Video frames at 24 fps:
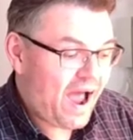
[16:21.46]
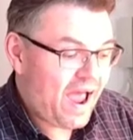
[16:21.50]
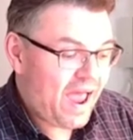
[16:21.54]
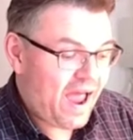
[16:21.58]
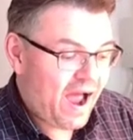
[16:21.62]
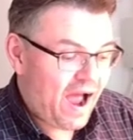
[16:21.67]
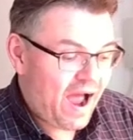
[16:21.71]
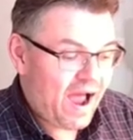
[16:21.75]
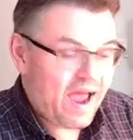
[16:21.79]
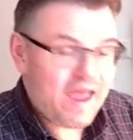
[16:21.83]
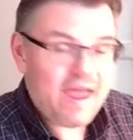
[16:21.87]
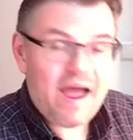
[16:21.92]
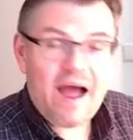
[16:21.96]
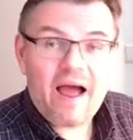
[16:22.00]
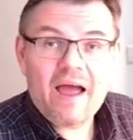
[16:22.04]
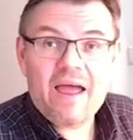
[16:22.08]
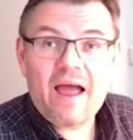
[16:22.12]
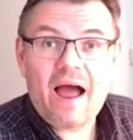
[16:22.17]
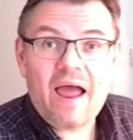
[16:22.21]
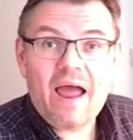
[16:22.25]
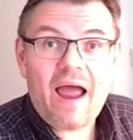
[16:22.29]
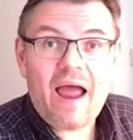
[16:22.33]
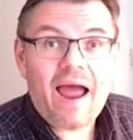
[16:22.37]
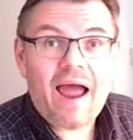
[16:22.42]
high, high,
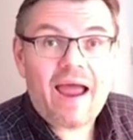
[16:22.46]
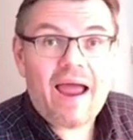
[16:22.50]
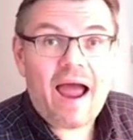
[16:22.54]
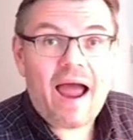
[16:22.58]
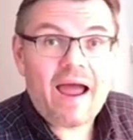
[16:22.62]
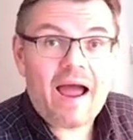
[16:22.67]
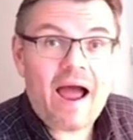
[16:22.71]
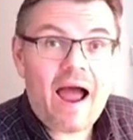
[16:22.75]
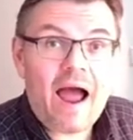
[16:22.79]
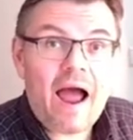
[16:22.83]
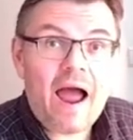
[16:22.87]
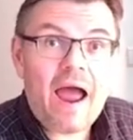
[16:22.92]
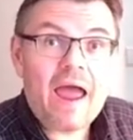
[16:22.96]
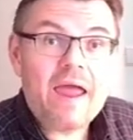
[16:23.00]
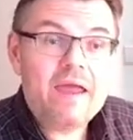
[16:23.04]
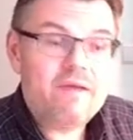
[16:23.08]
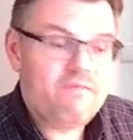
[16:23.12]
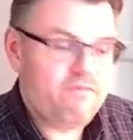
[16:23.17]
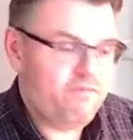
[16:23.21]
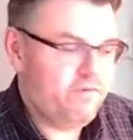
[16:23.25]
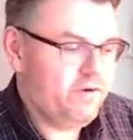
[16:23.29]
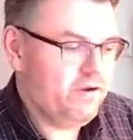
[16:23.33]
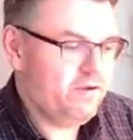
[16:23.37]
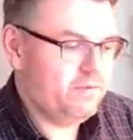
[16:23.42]
high, high, high, high
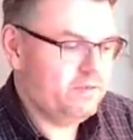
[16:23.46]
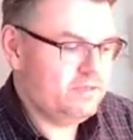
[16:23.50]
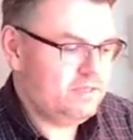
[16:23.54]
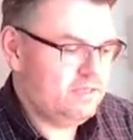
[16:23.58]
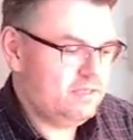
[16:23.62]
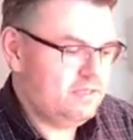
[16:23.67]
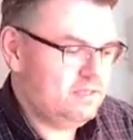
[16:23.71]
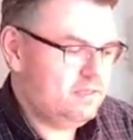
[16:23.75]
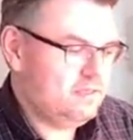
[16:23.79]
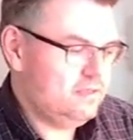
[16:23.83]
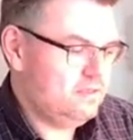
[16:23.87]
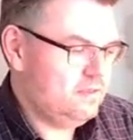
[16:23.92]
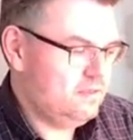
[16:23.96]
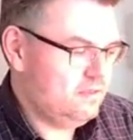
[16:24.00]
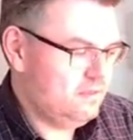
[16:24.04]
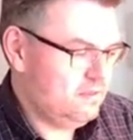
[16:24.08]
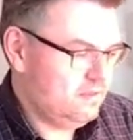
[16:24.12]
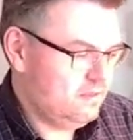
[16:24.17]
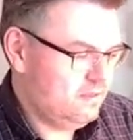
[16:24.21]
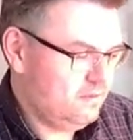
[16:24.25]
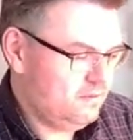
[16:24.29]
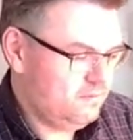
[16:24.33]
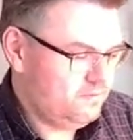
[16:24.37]
frequencies. Yeah?